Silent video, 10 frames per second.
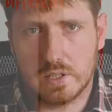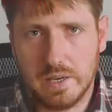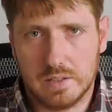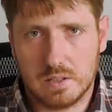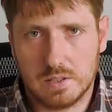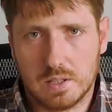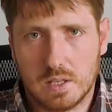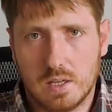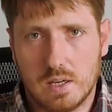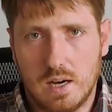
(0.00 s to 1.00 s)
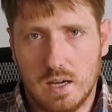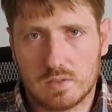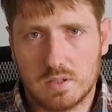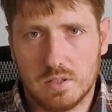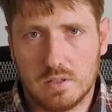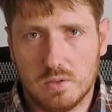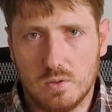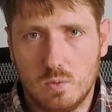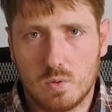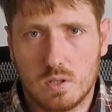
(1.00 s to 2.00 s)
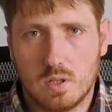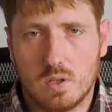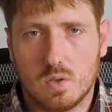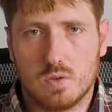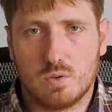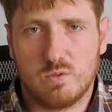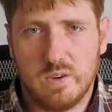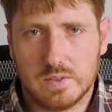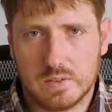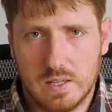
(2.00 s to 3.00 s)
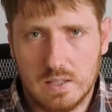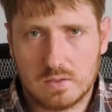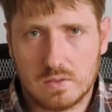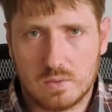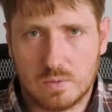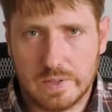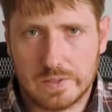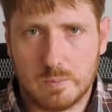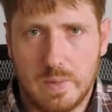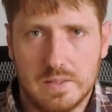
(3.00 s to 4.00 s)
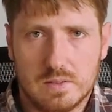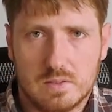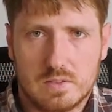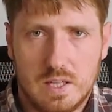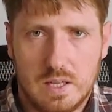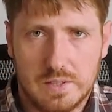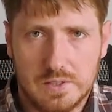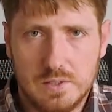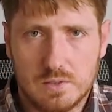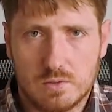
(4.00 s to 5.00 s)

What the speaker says: kindly asking you to fund us, to fund my salary